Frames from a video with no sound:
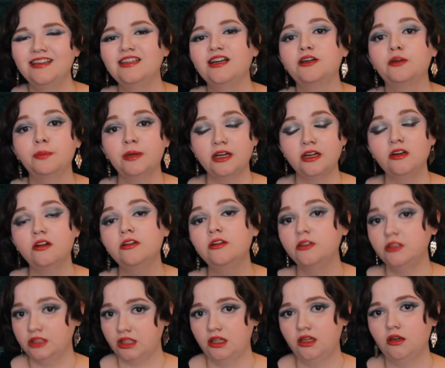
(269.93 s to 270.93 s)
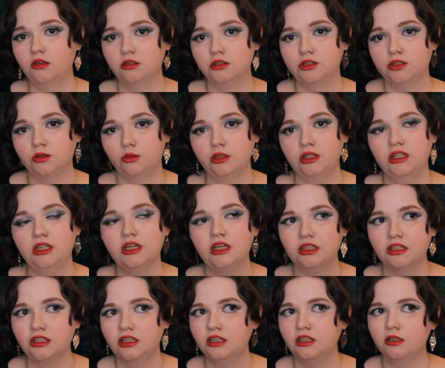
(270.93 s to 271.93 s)
Now, depending on your take on the story,
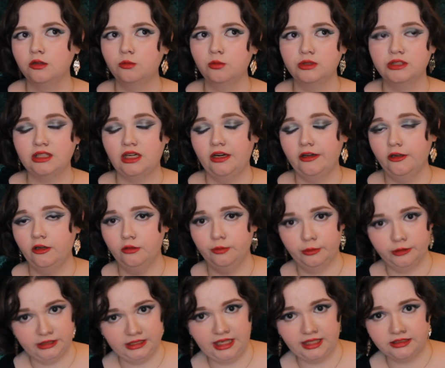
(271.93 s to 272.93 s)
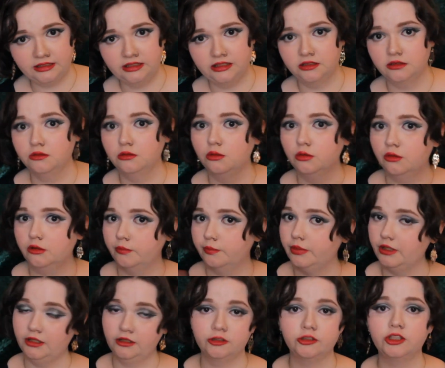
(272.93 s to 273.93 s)
Athena was either protecting or
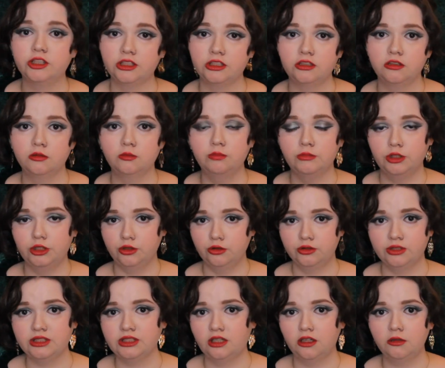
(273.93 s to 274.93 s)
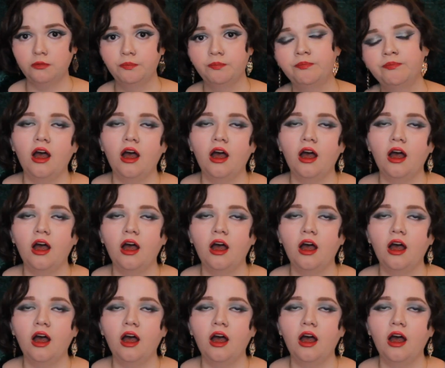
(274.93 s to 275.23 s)
punishing Medusa.